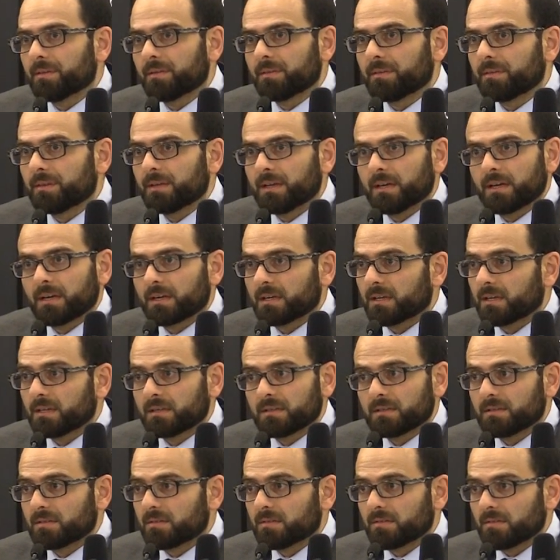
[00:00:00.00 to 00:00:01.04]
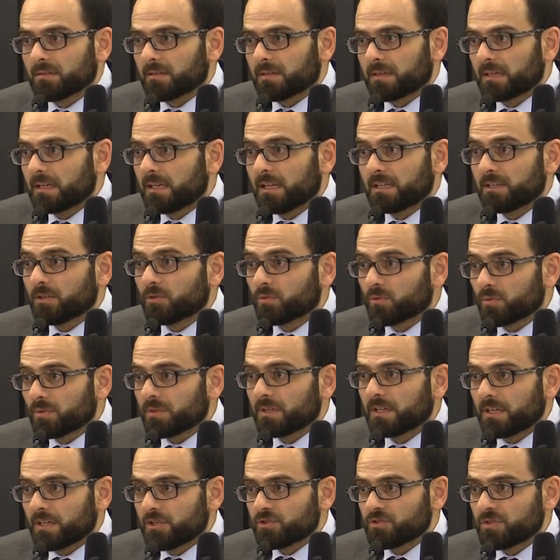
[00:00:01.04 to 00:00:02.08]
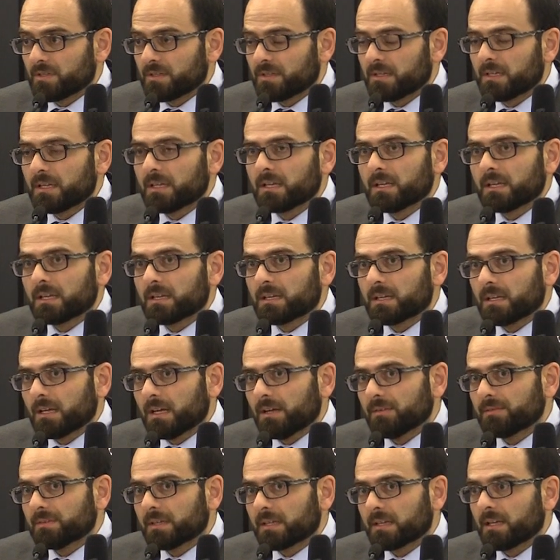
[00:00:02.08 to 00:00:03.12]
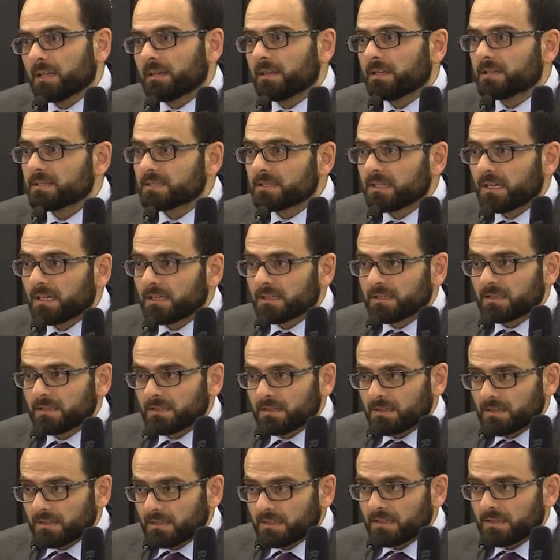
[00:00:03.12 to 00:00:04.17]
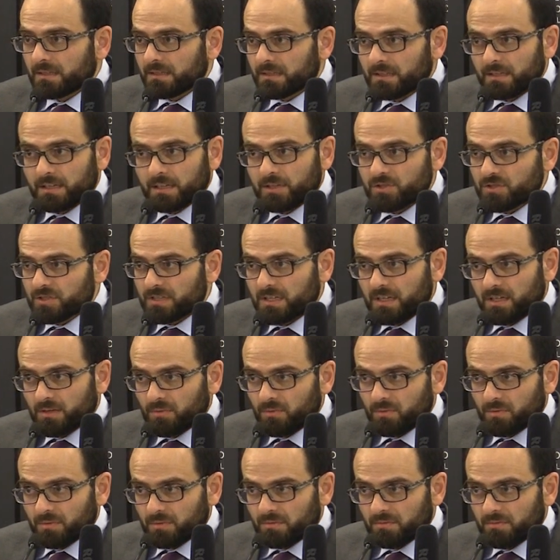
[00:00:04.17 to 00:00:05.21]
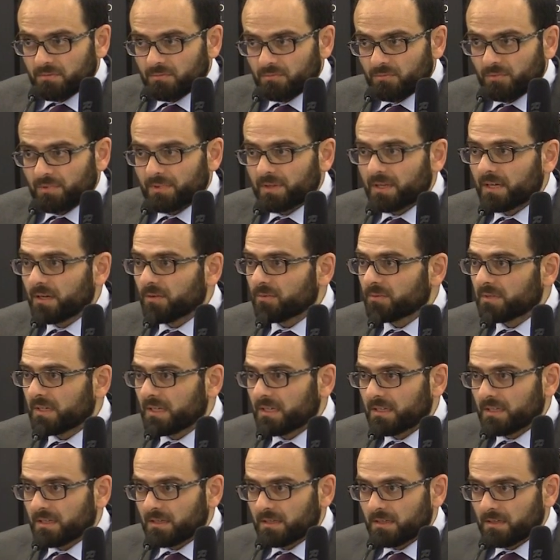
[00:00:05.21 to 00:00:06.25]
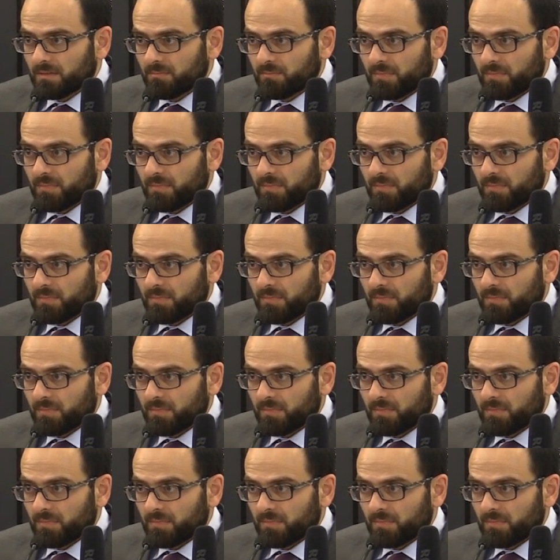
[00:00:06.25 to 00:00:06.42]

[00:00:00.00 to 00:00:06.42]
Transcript: they are not related to religion. Then after that, they start read religion alone without any